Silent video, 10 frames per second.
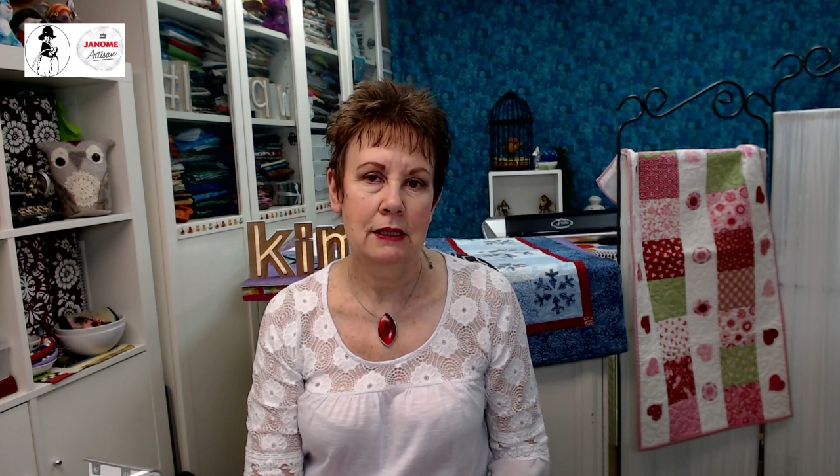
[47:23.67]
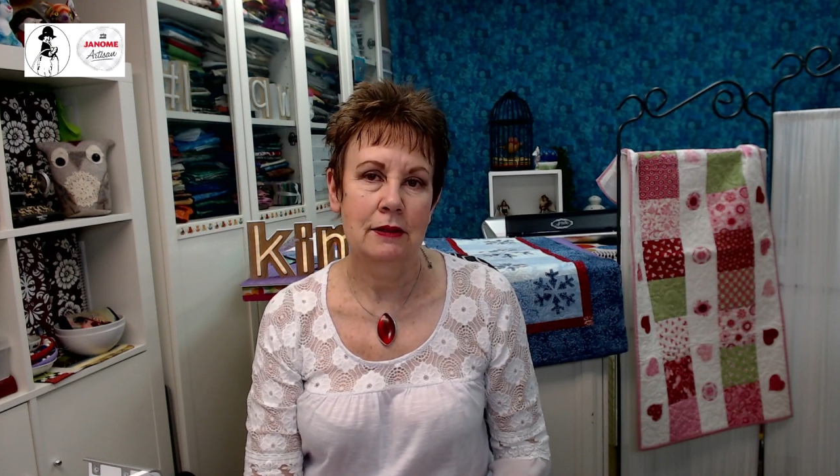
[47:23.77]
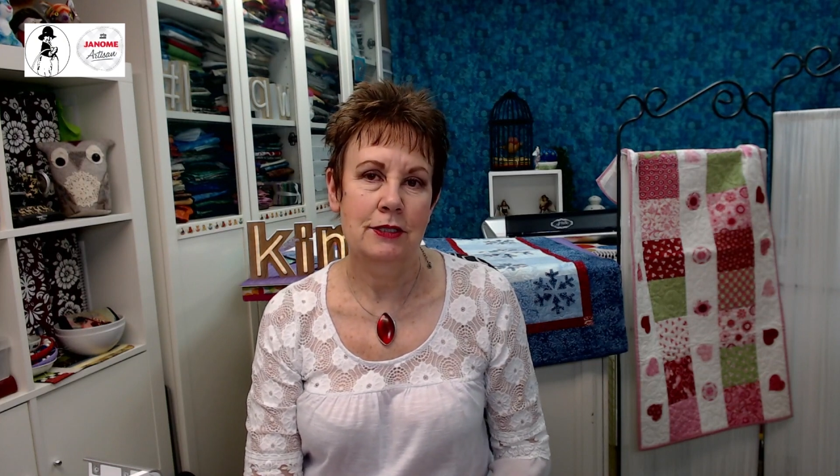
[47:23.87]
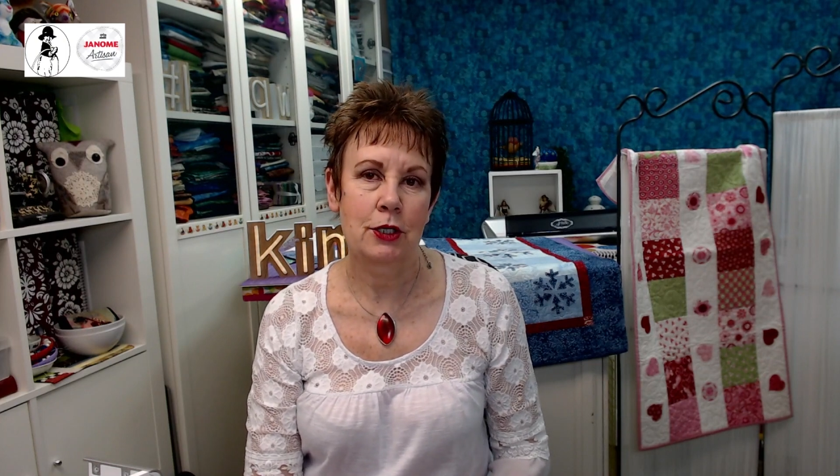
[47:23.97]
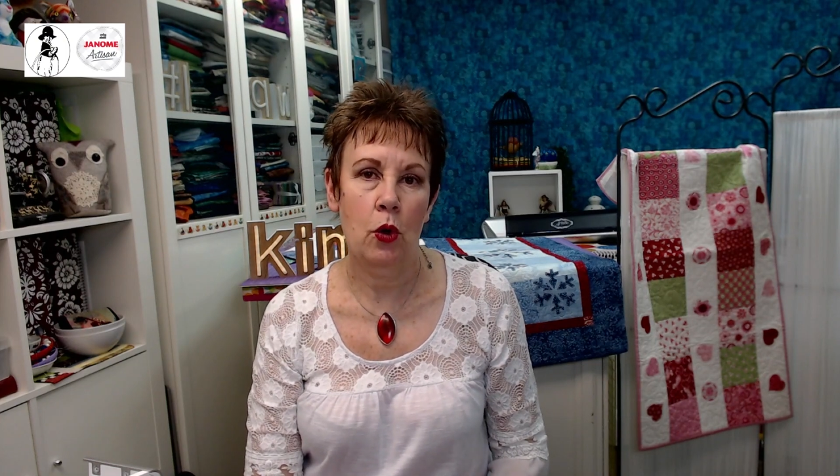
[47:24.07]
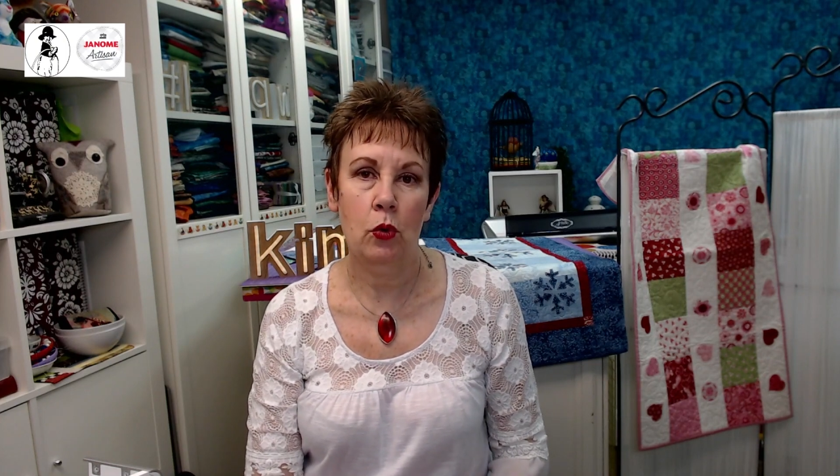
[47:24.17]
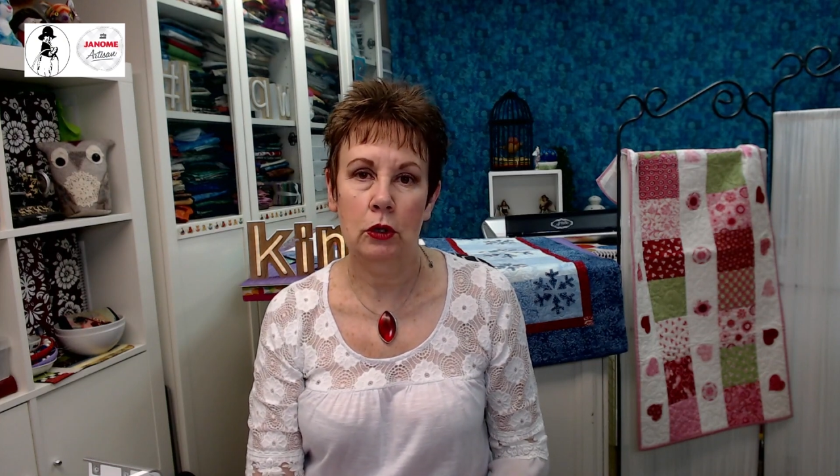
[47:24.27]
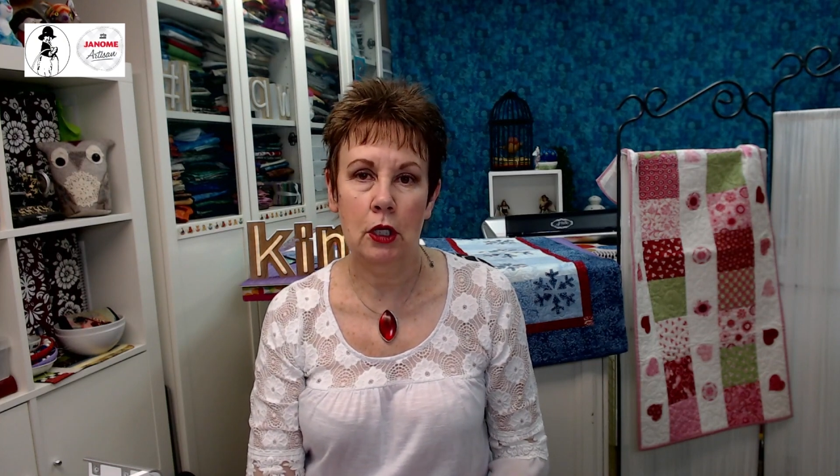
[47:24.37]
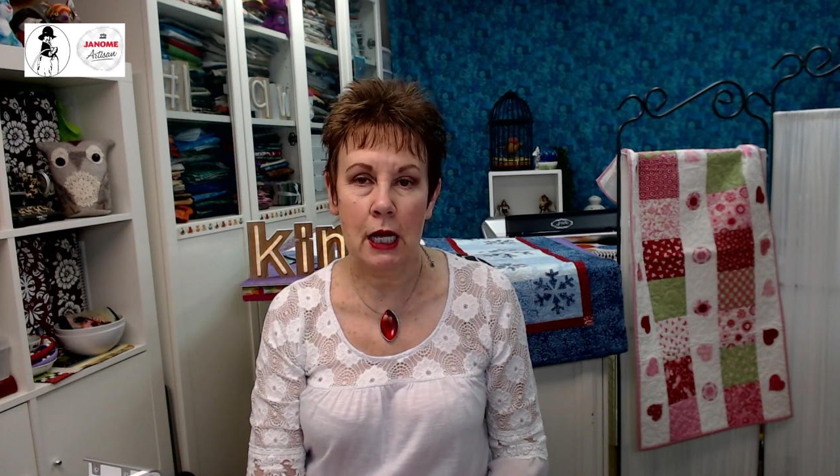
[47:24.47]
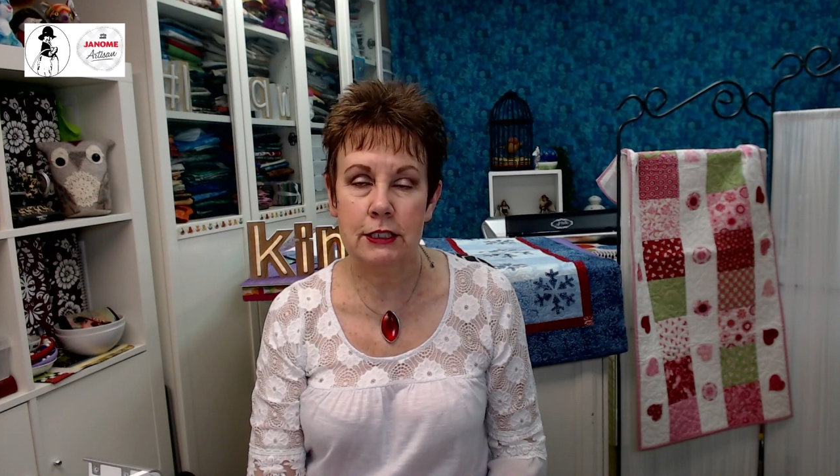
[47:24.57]
So
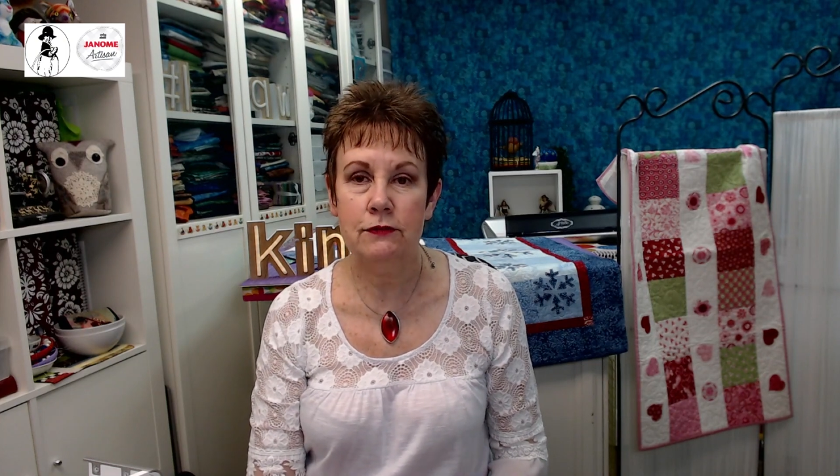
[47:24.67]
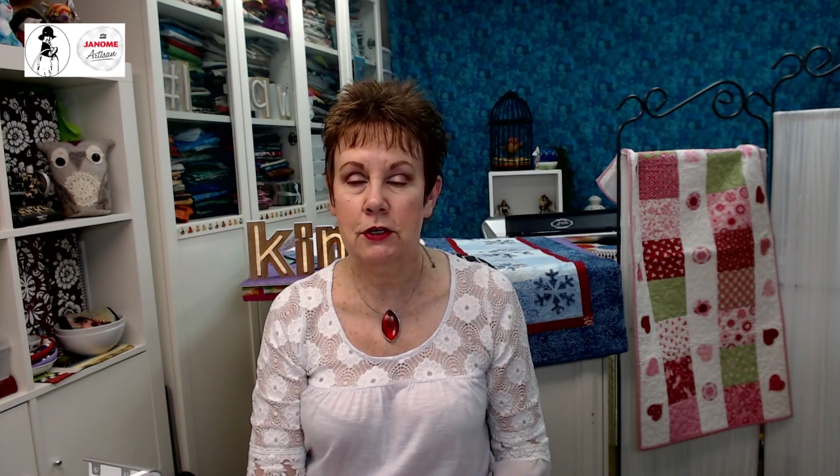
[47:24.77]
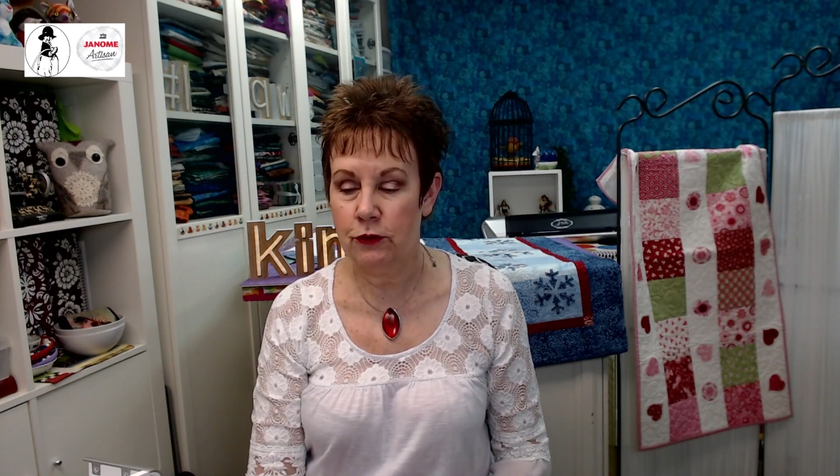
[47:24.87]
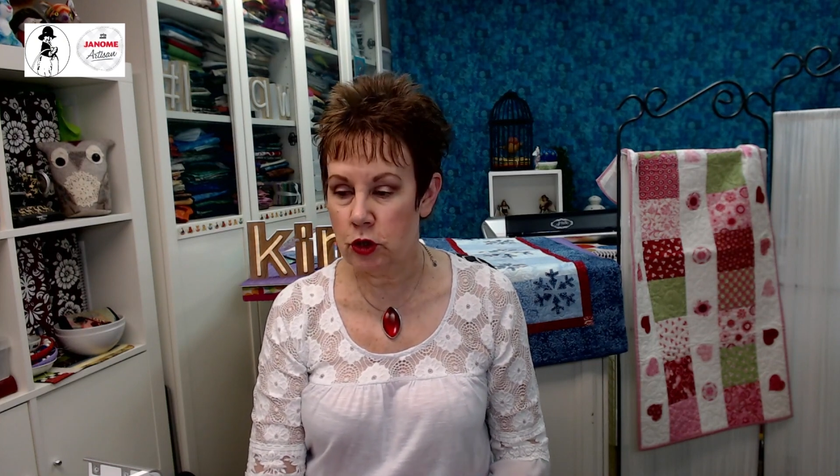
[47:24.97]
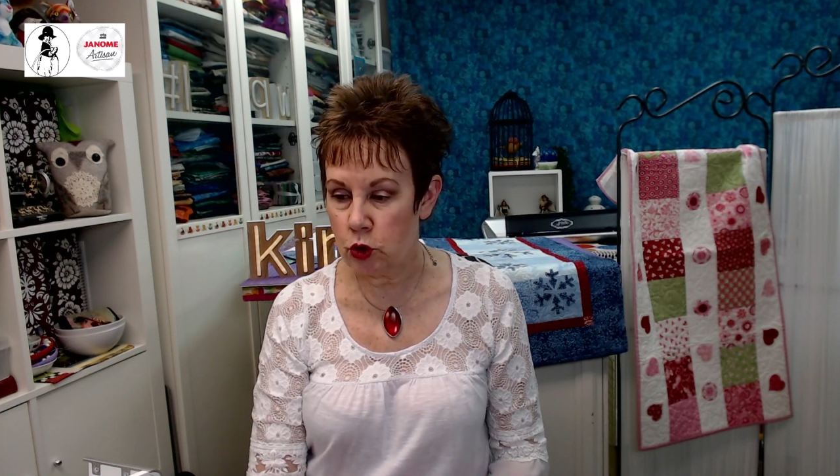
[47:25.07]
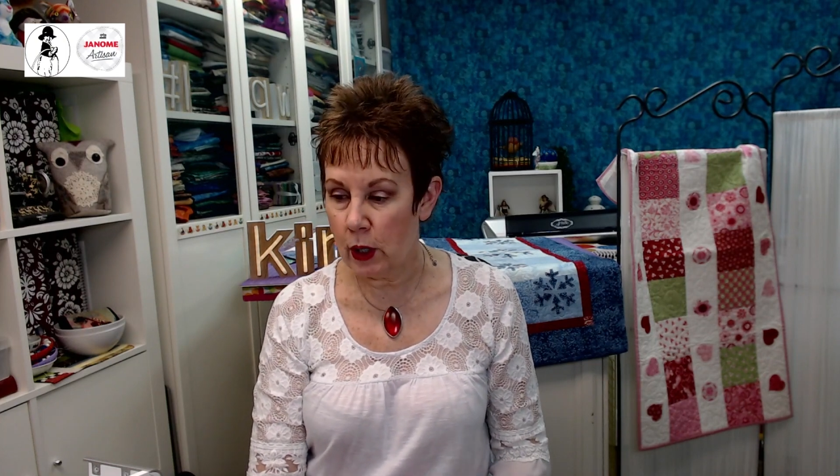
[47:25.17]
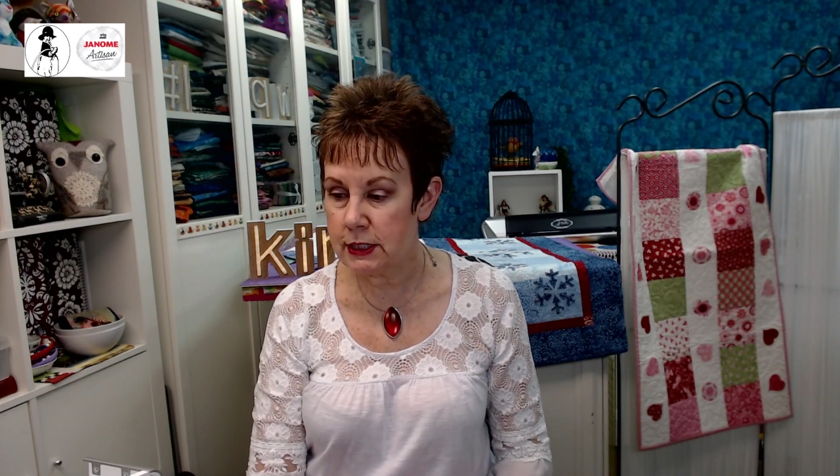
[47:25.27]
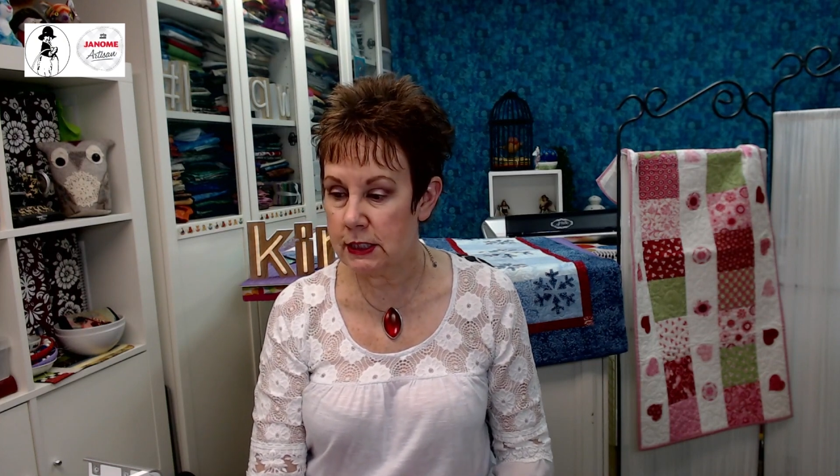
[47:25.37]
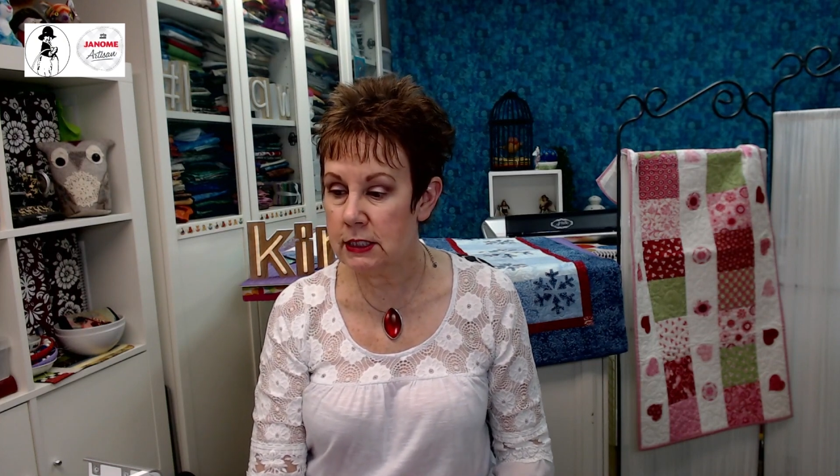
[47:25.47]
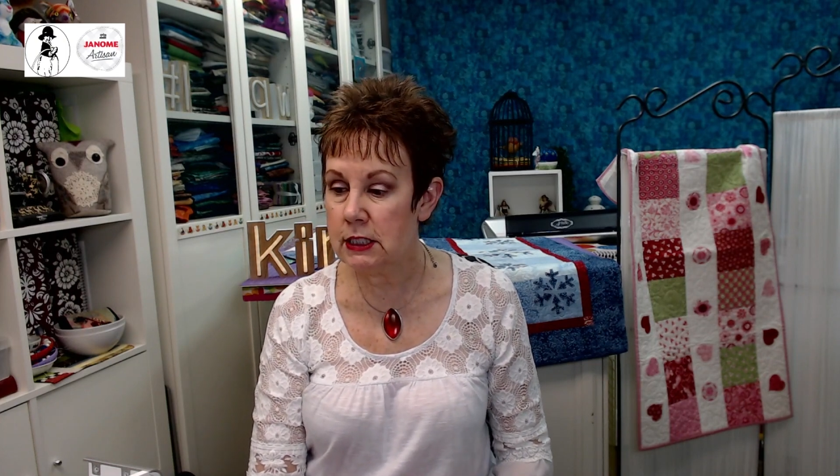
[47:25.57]
lots of different
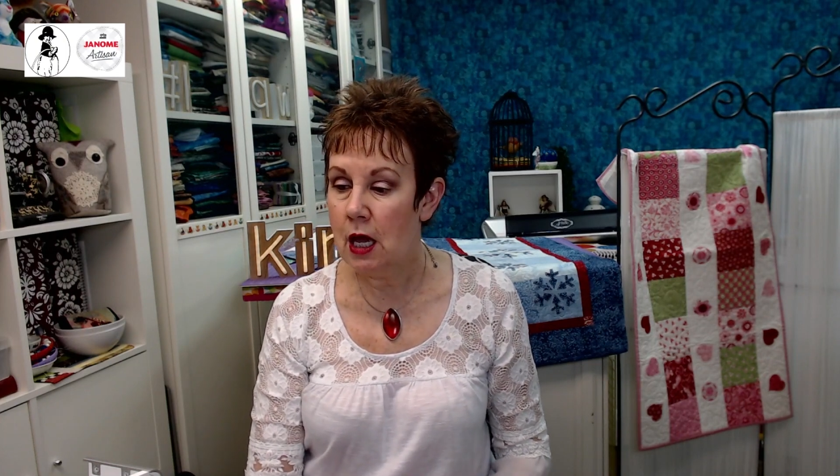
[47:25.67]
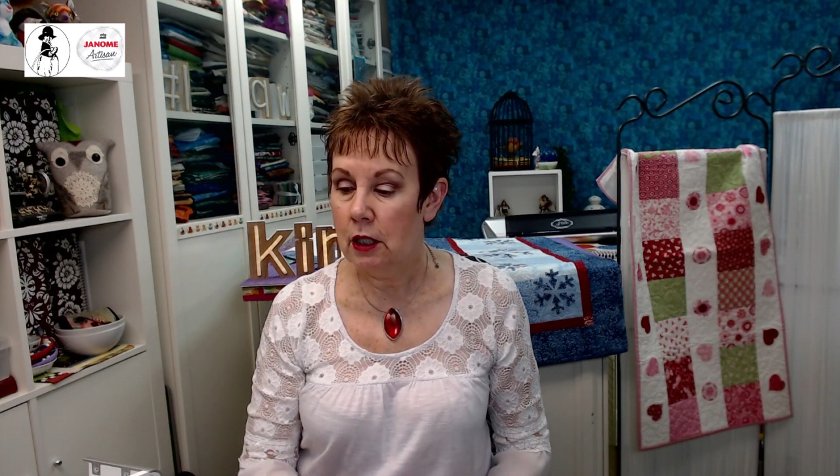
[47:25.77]
choices,